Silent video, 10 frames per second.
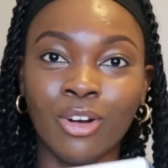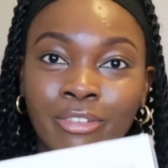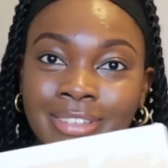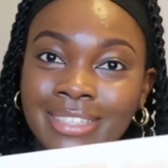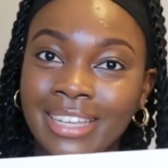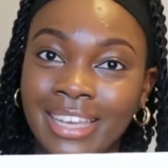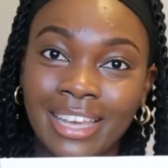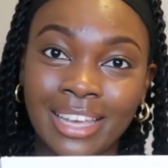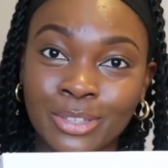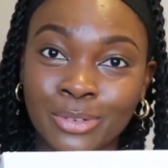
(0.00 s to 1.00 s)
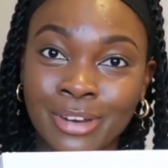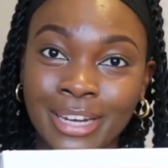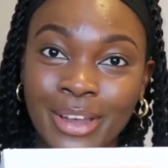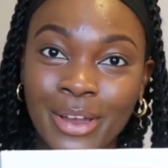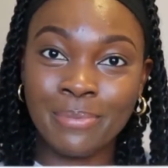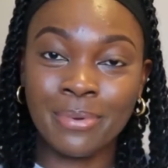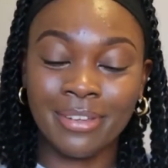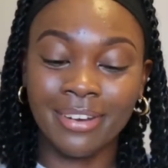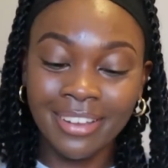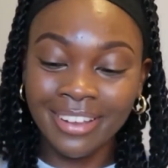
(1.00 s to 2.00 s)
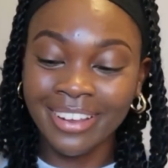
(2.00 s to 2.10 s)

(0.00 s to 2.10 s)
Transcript: obviously it's already open.